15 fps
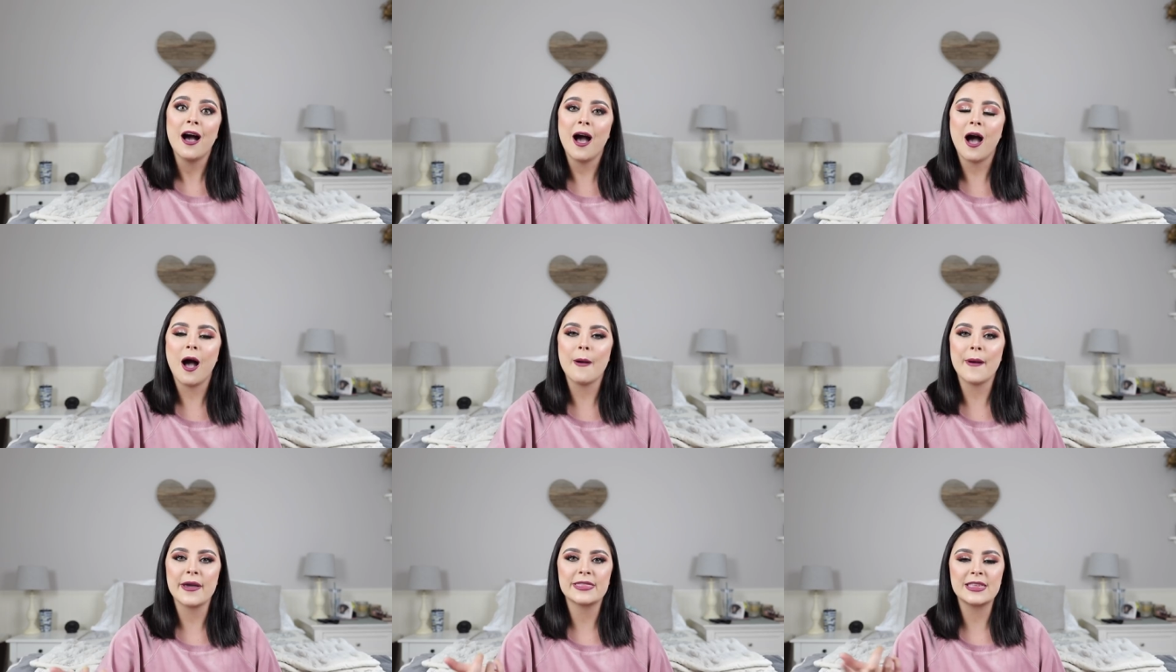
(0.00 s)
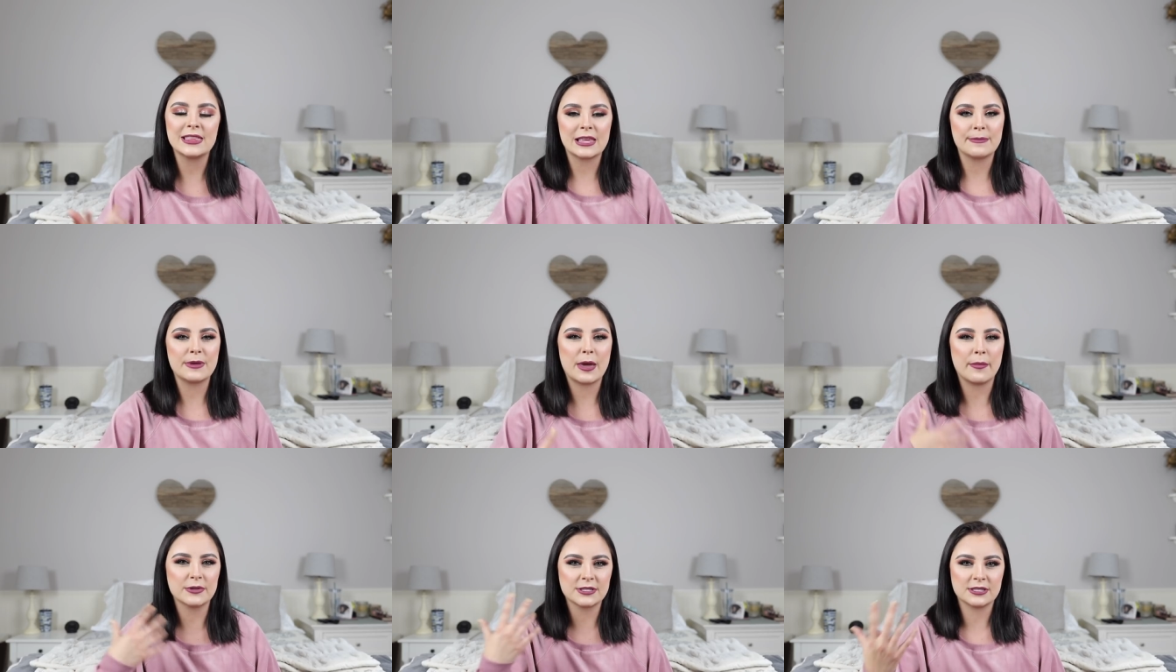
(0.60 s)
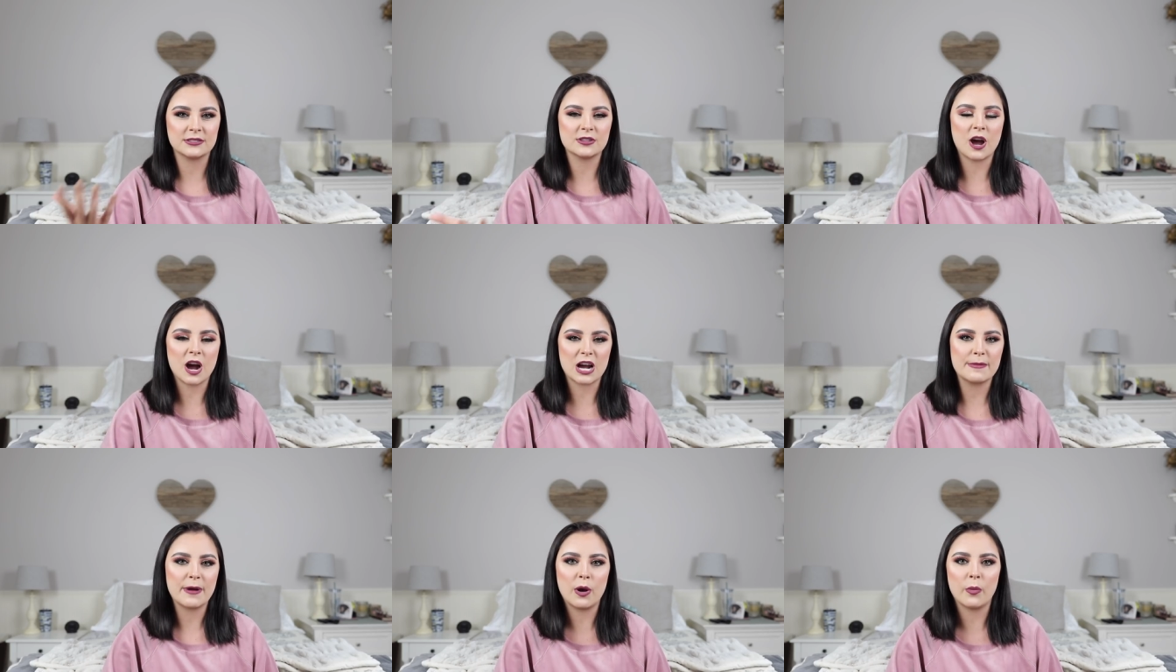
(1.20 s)
I think they'd be able to
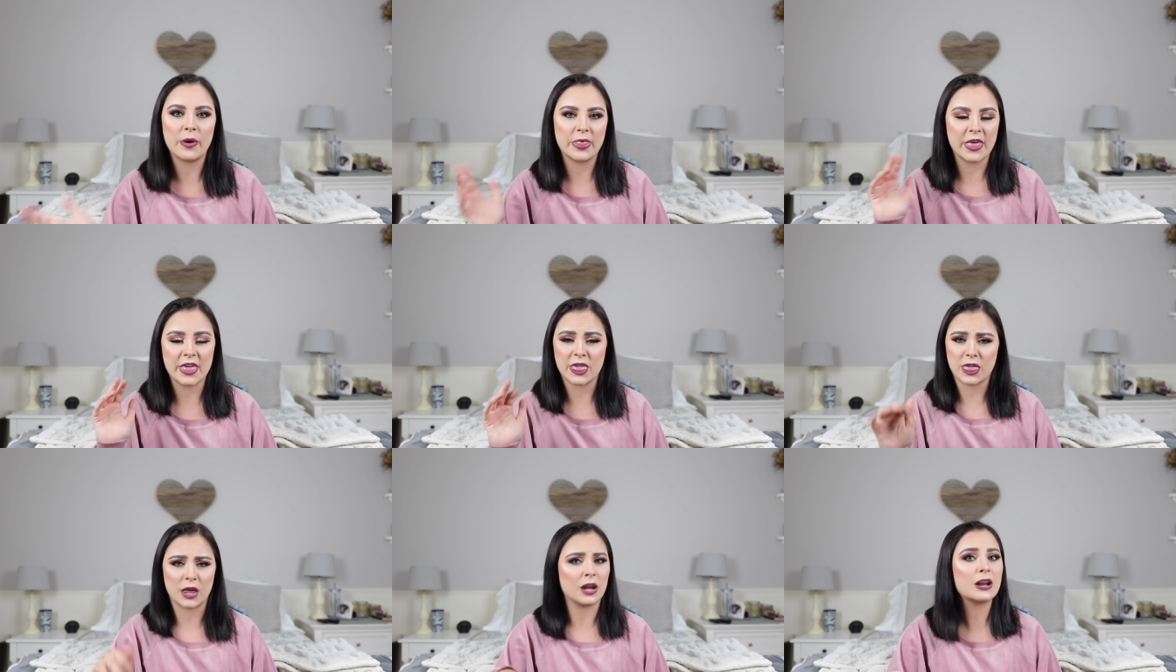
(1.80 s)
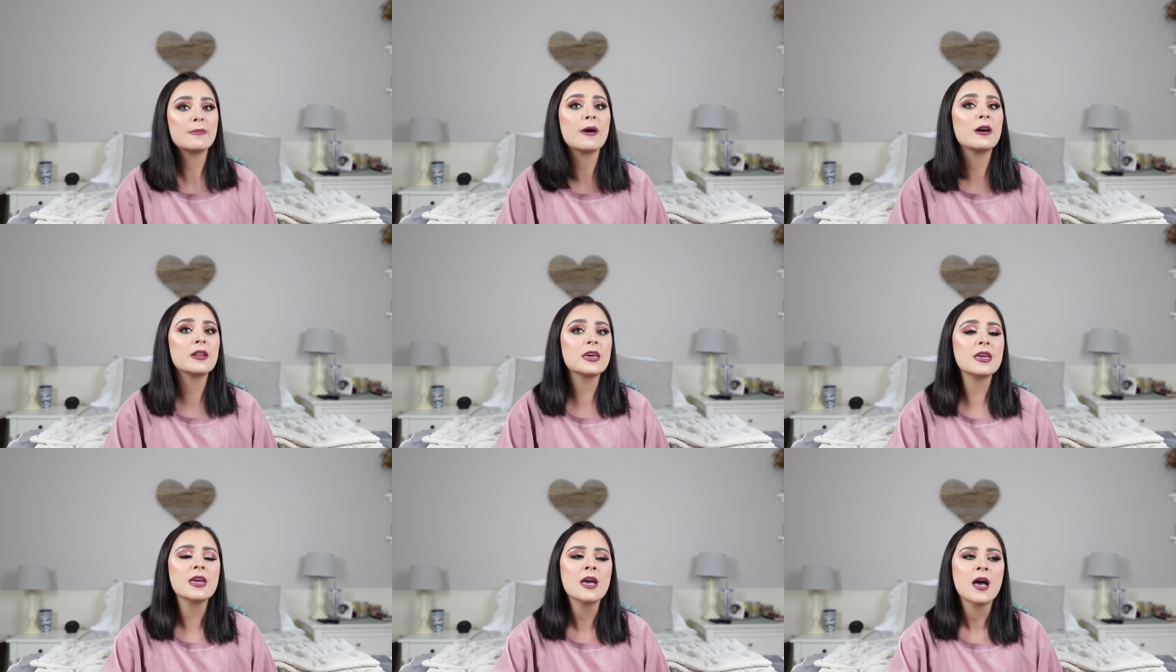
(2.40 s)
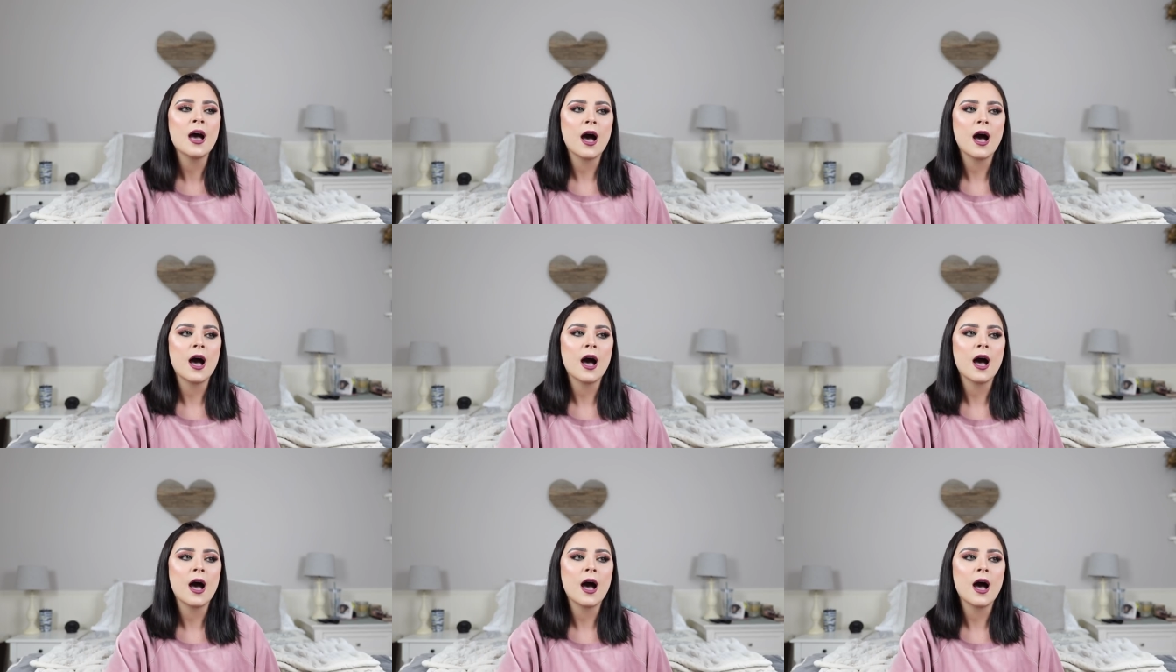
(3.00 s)
talk about what they thought about it.